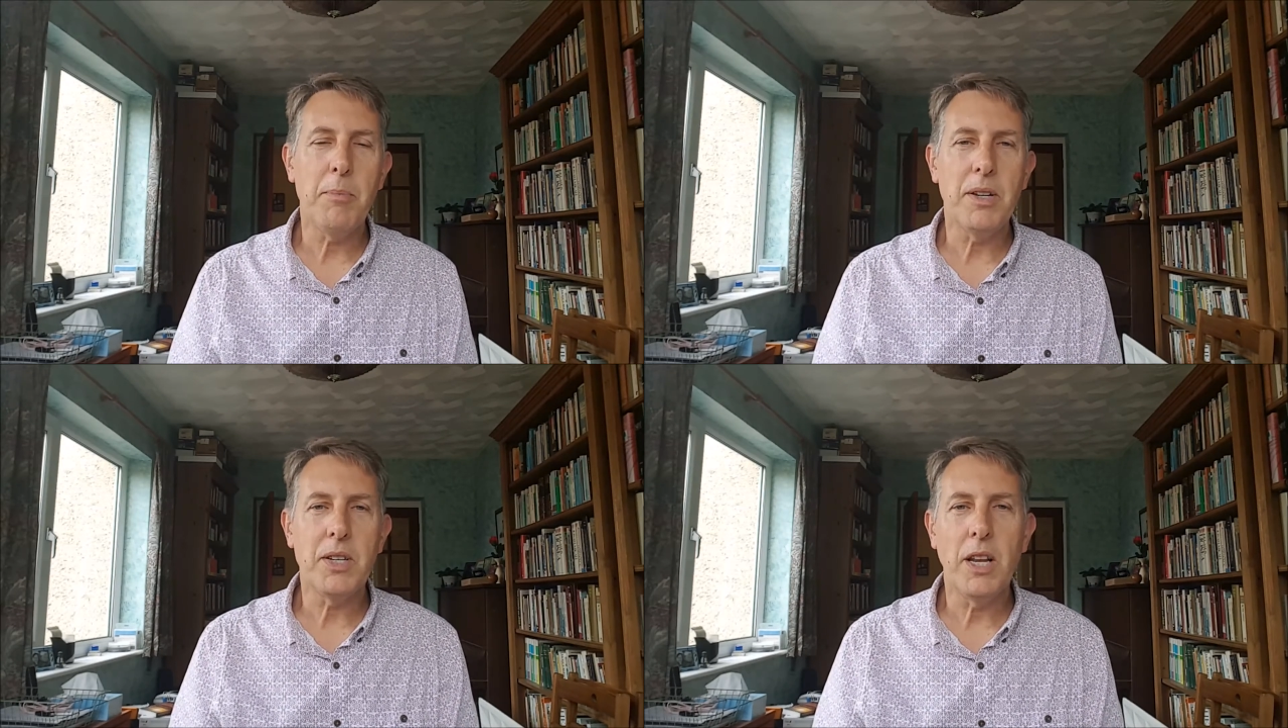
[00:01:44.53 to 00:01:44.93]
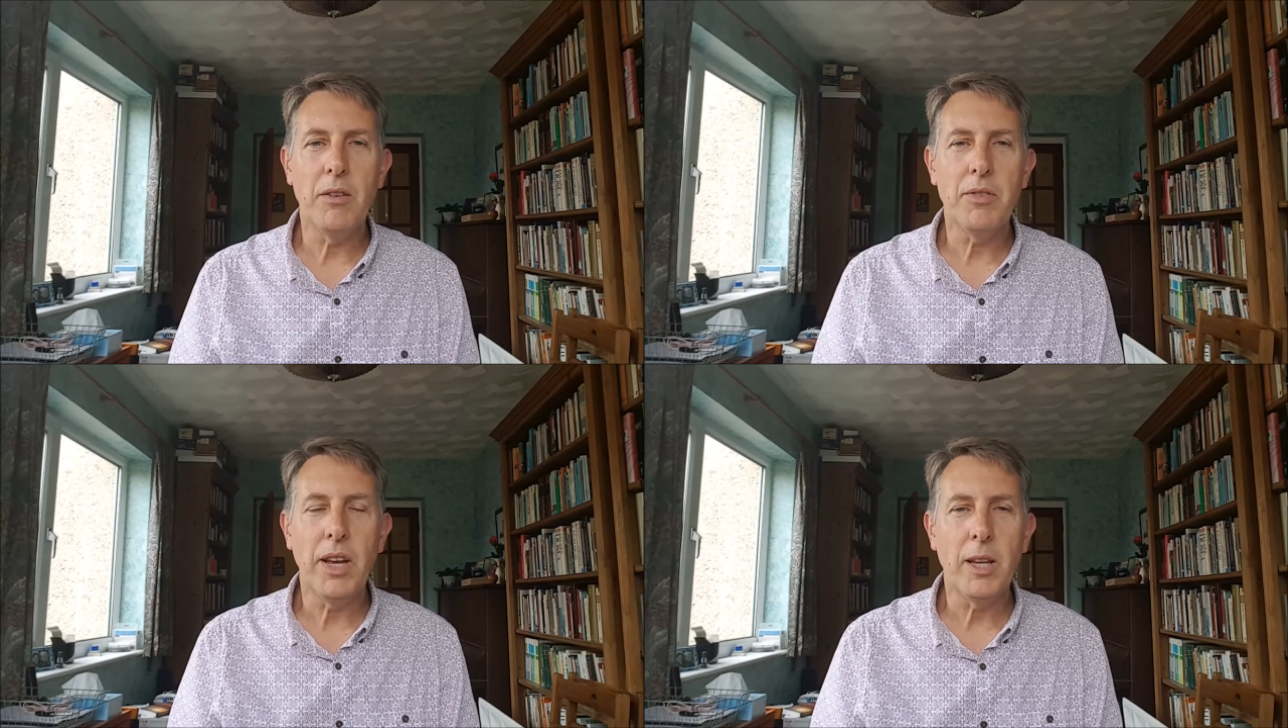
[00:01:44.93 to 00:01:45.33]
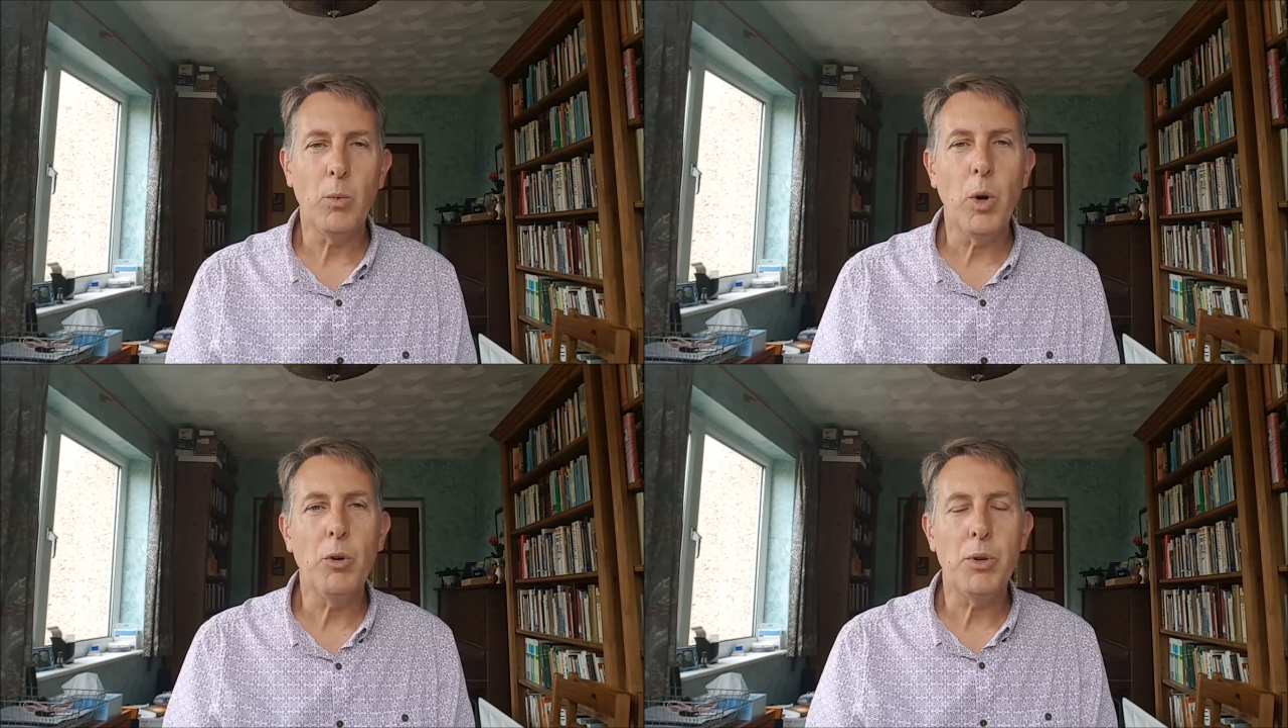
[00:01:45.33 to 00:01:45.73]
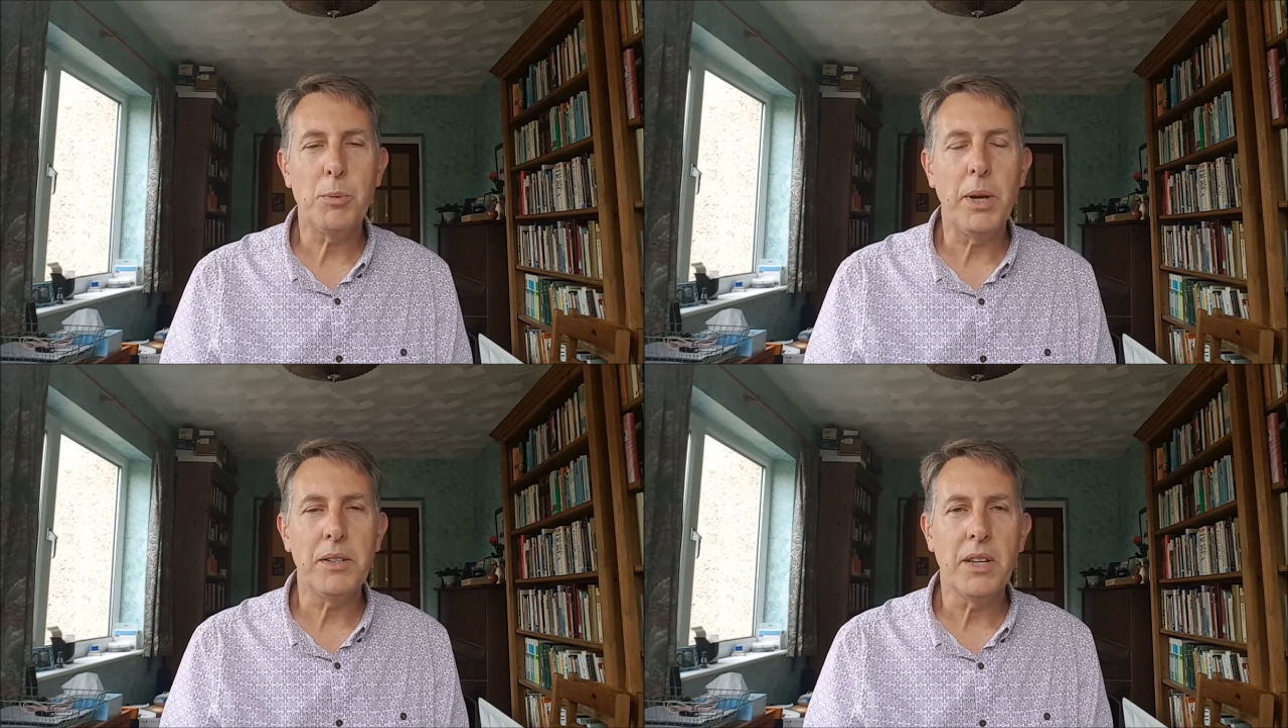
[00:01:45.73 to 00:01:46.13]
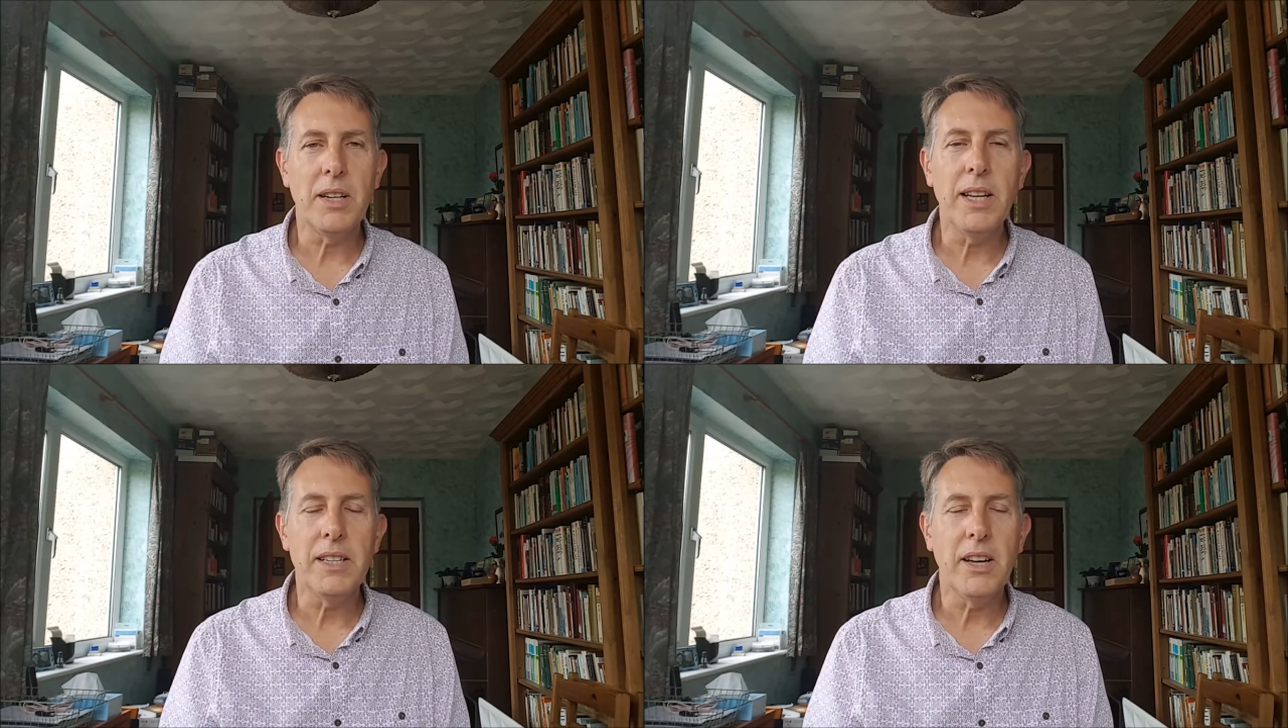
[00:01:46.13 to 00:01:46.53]
a much-loved and well-respected
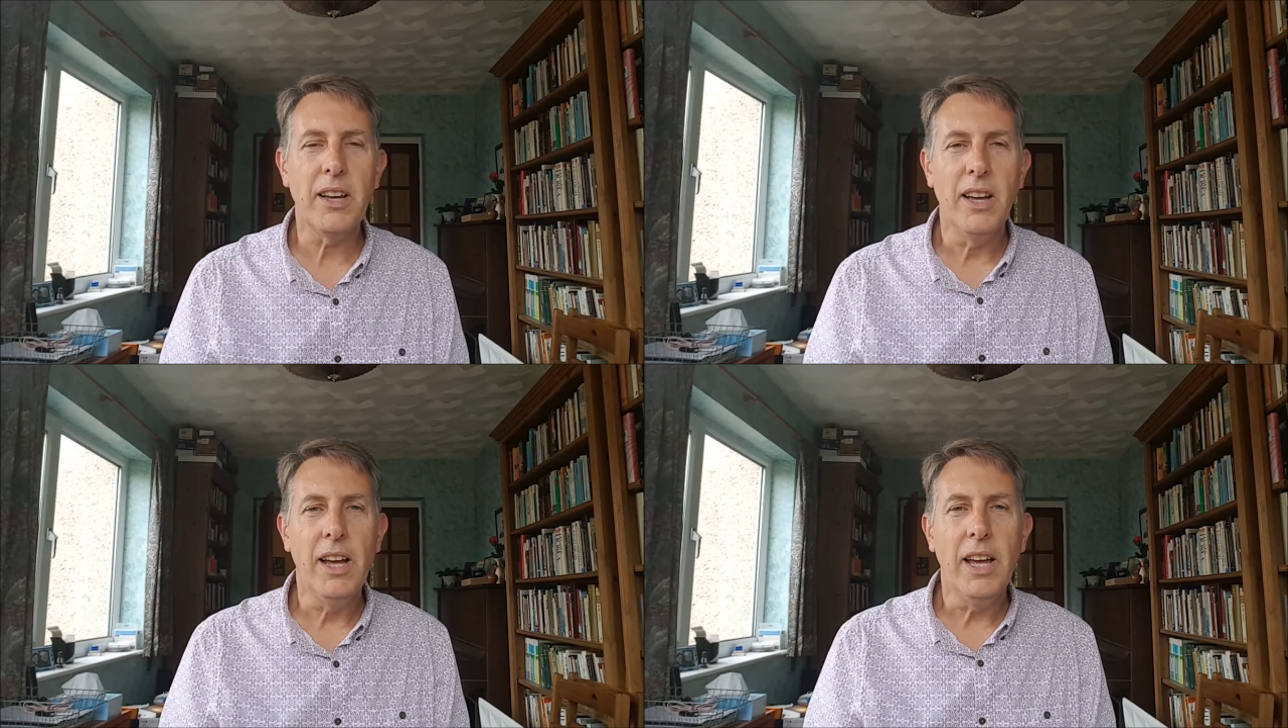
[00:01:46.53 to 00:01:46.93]
leader